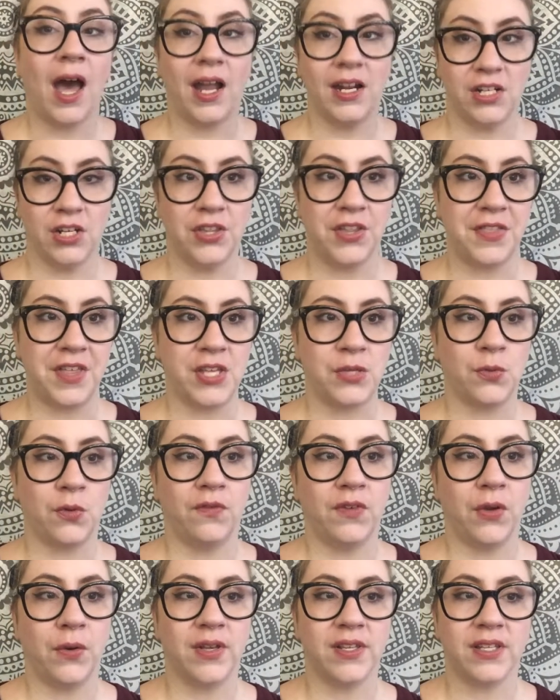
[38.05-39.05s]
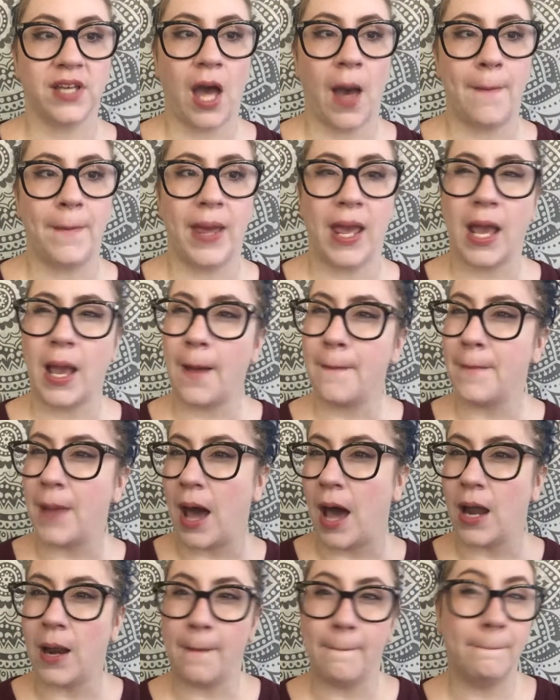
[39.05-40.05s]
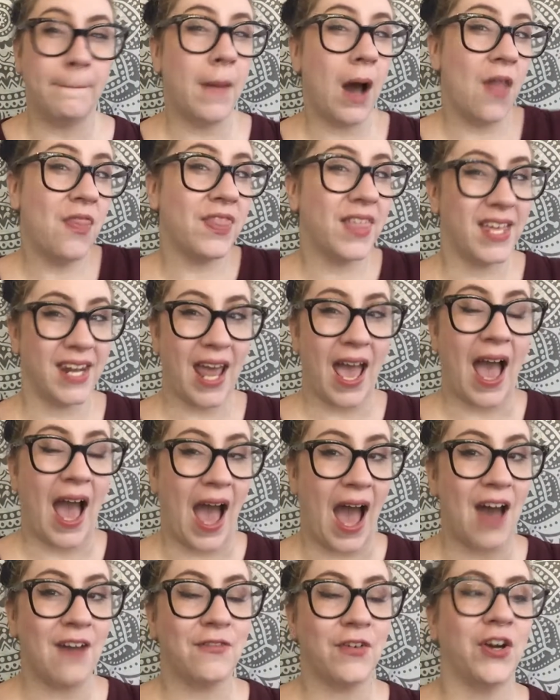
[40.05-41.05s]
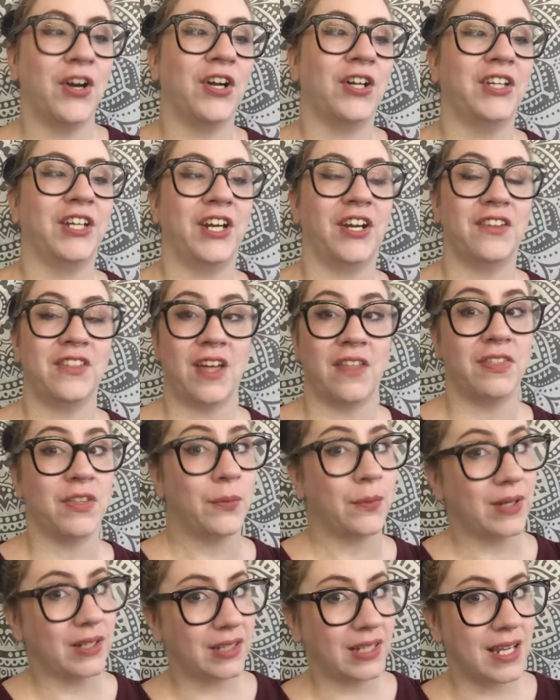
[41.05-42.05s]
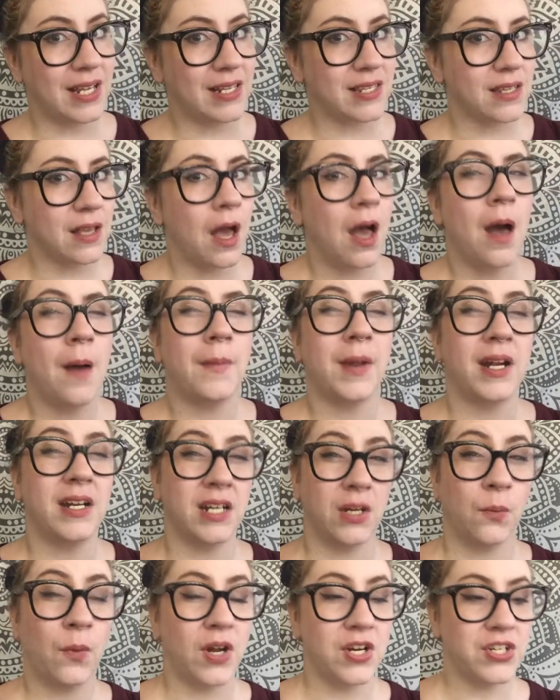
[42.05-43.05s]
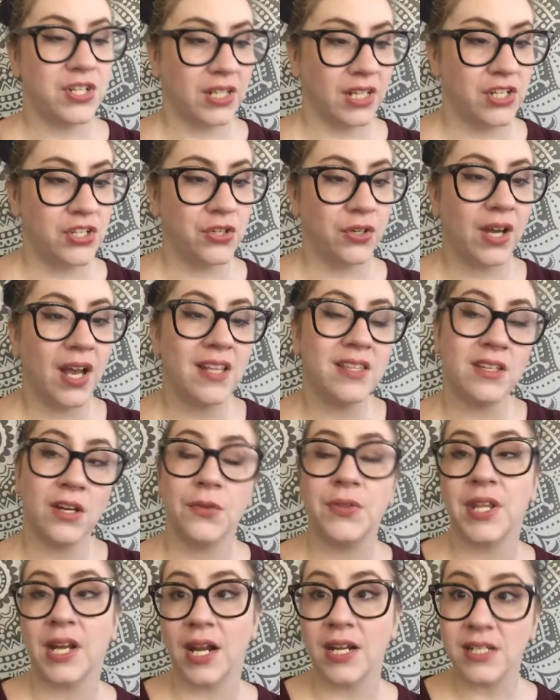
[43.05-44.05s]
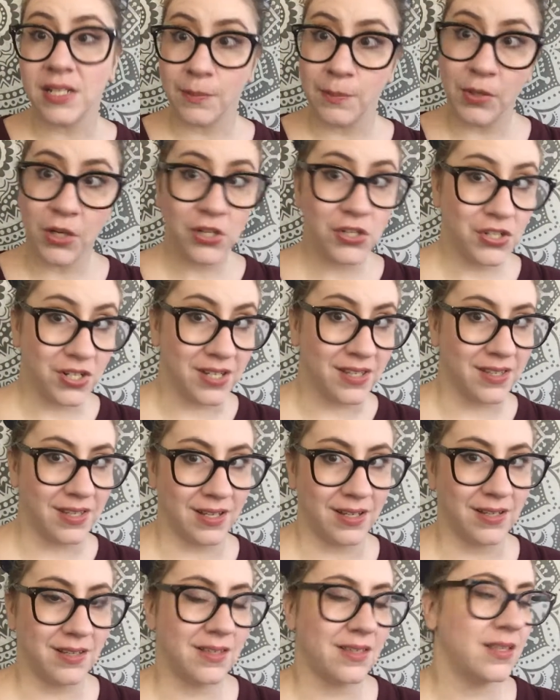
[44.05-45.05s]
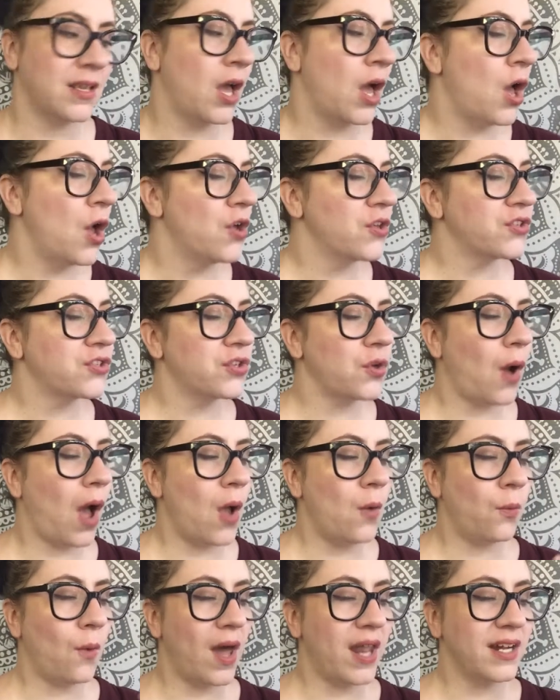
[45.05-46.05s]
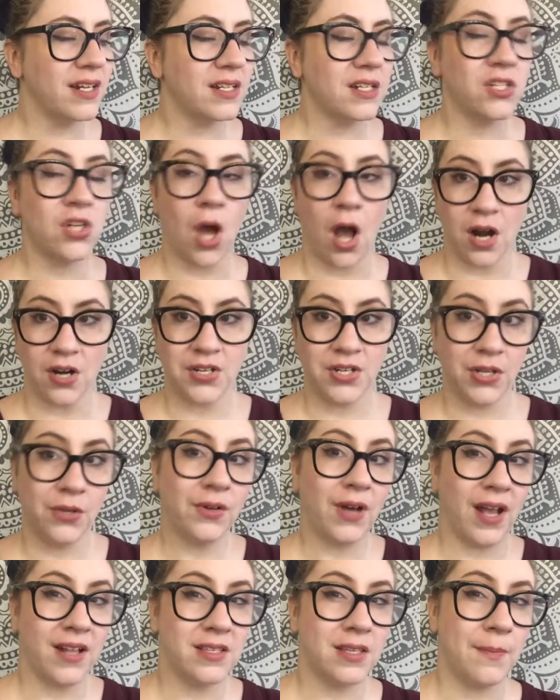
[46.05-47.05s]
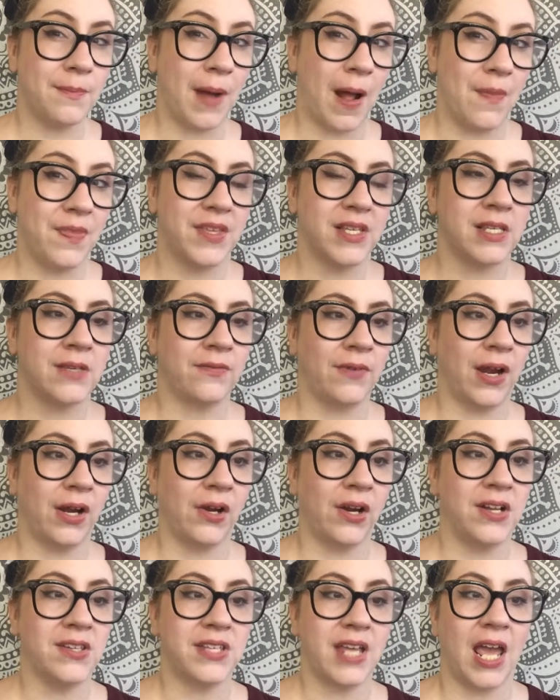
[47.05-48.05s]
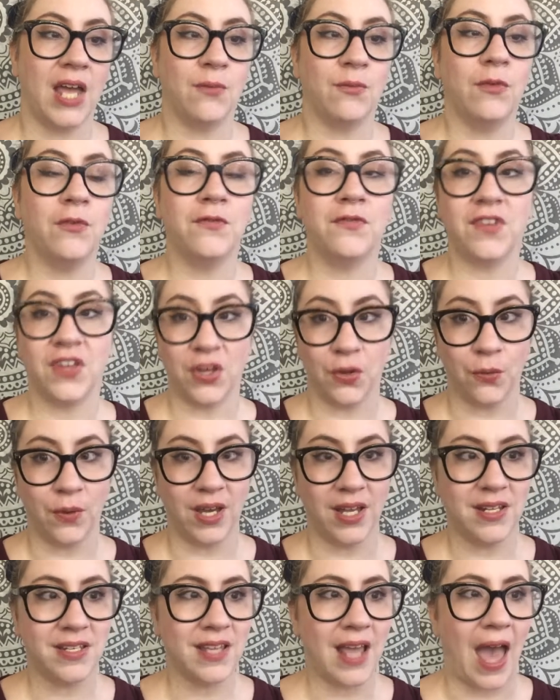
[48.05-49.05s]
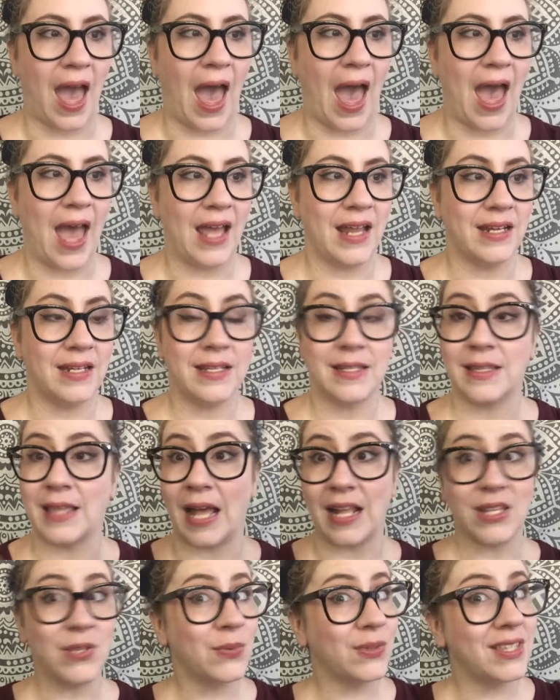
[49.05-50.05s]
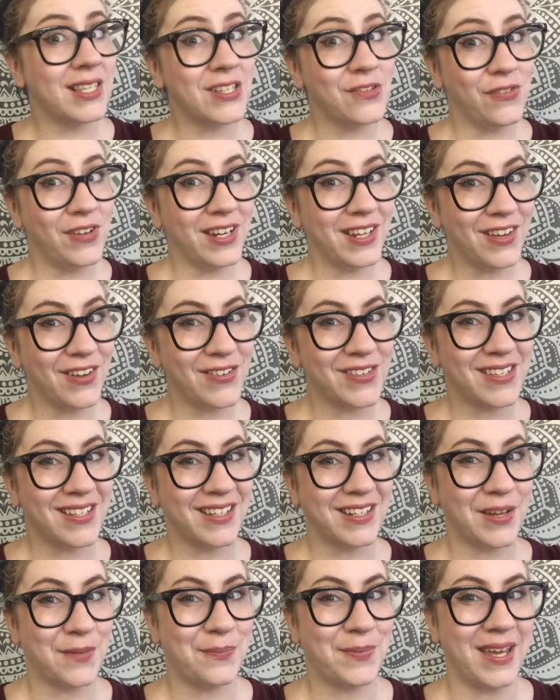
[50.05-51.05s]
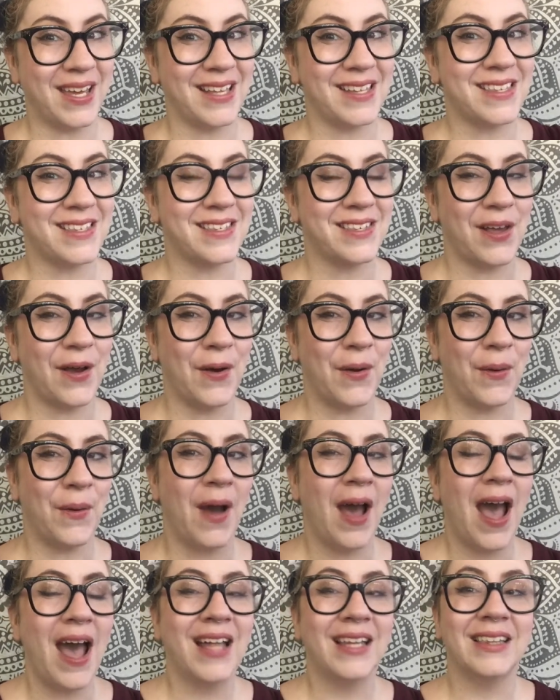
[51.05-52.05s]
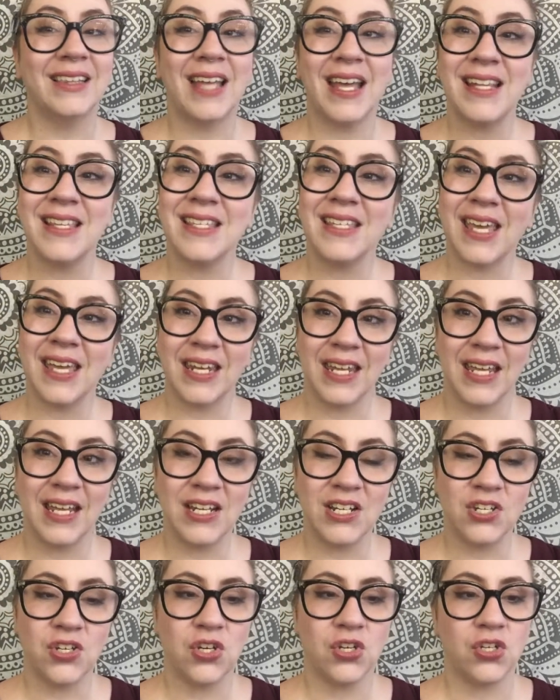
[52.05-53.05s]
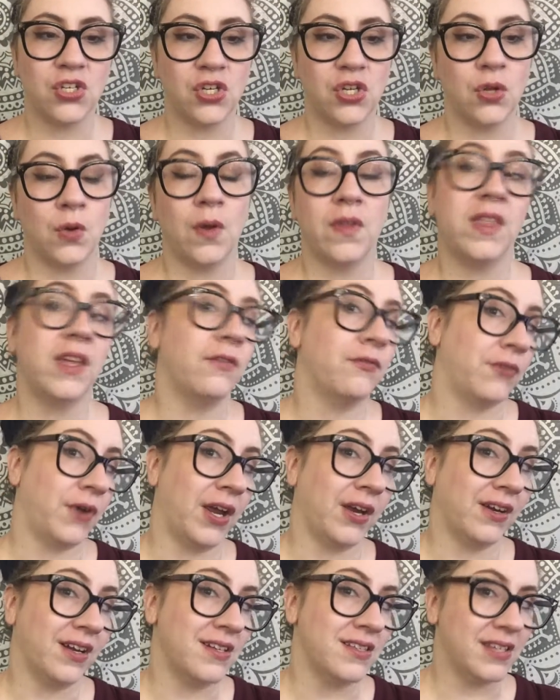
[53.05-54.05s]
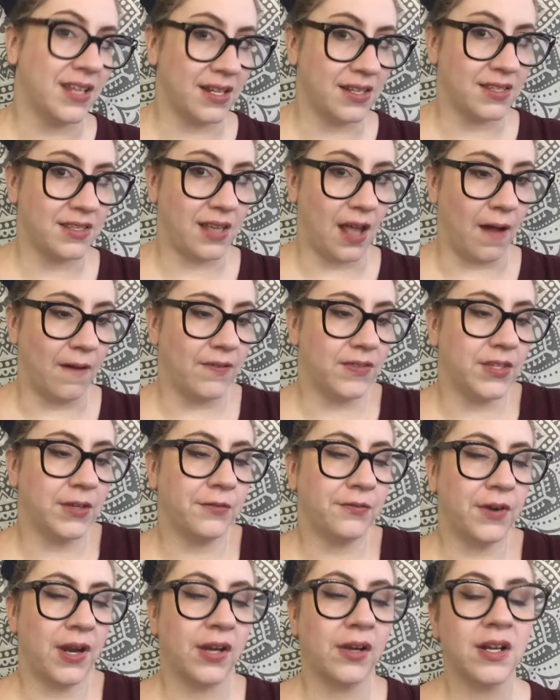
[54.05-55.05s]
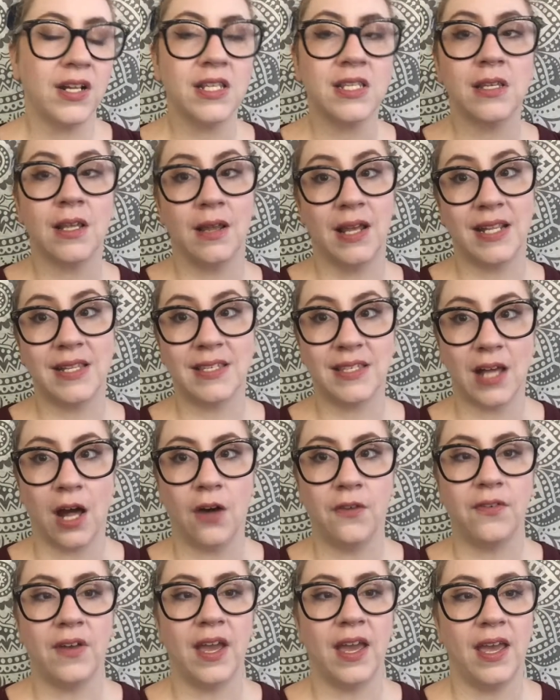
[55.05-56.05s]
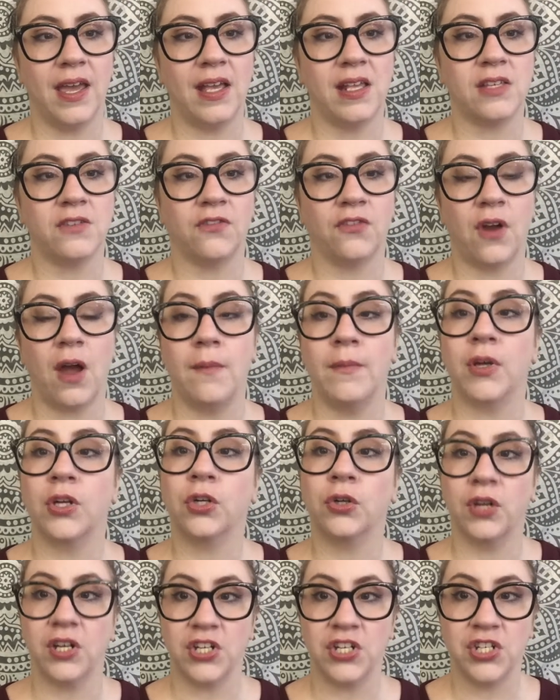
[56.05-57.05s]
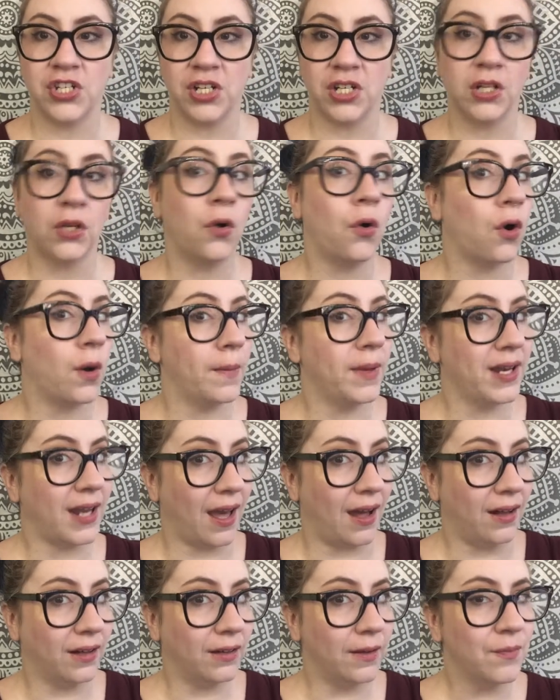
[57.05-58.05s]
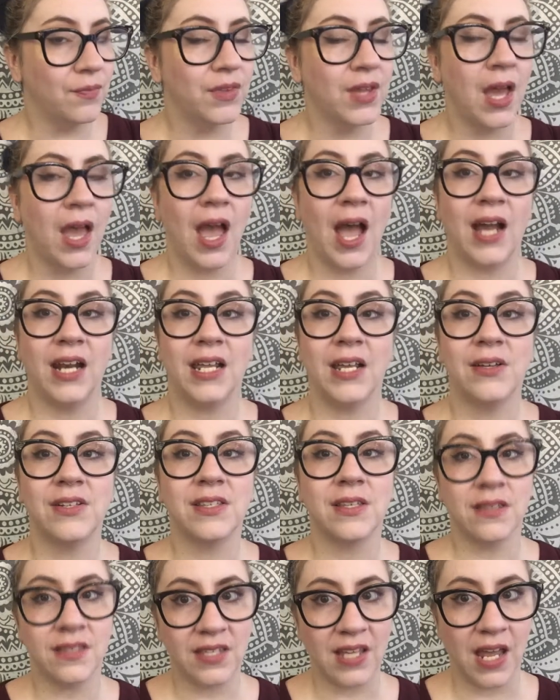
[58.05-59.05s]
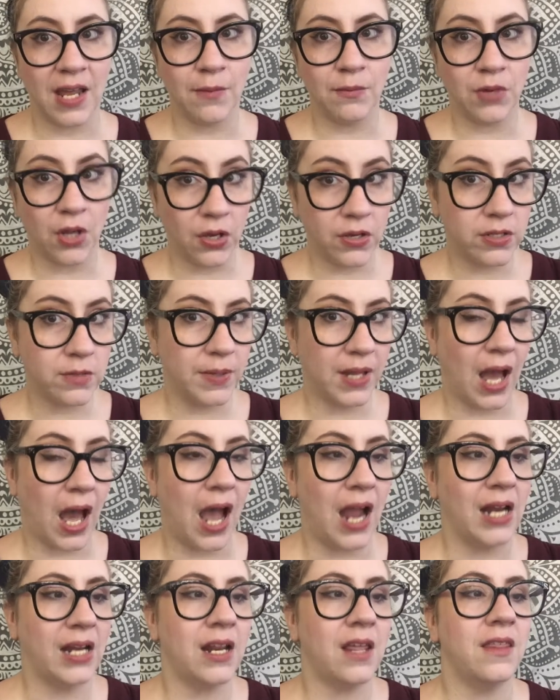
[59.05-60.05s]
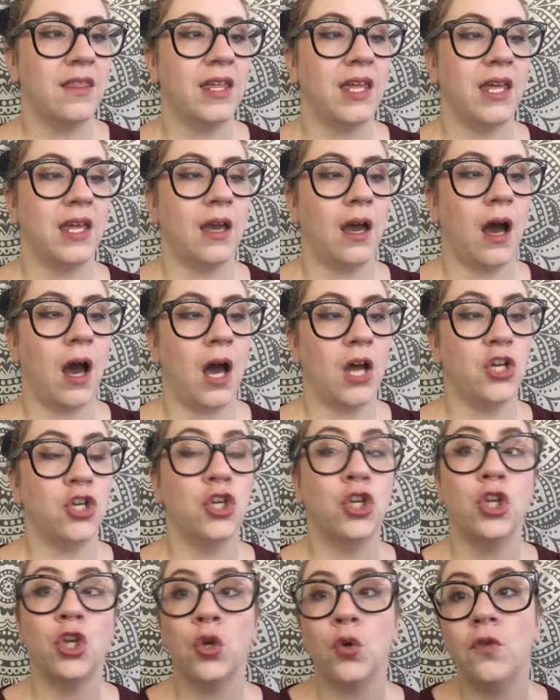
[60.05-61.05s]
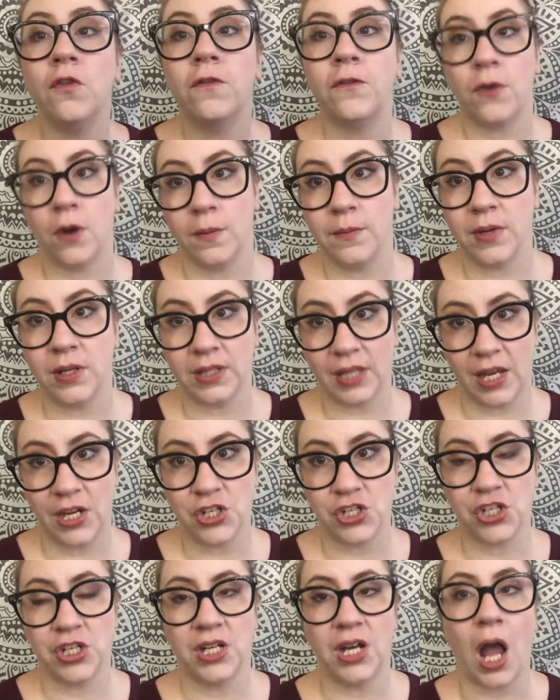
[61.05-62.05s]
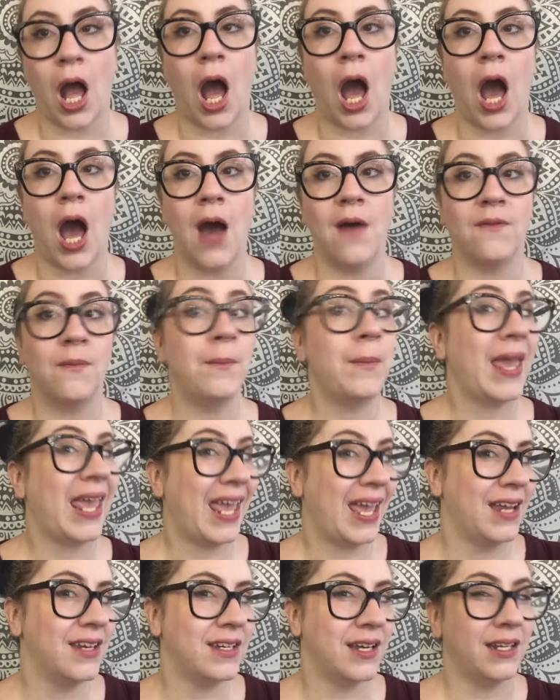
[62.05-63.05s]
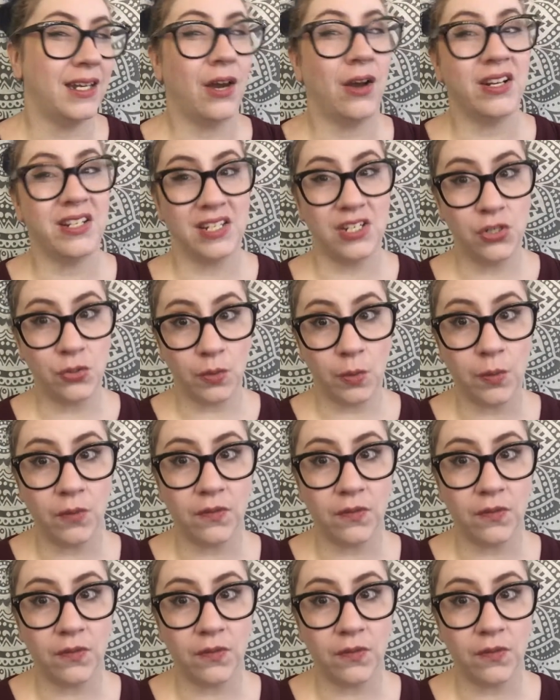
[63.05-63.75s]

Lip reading: I know that this review is coming about a month and a half earlier than the release, but I did want to let you guys know that I did purchase this. So I wanted to talk to you guys about this fragrance and review it, and that's what this video is gonna be. So let's get into the fragrance itself. The fragrance itself is from Christian Carbonnel, and he has the same nose behind the new formulation of Panda. Now, I did do a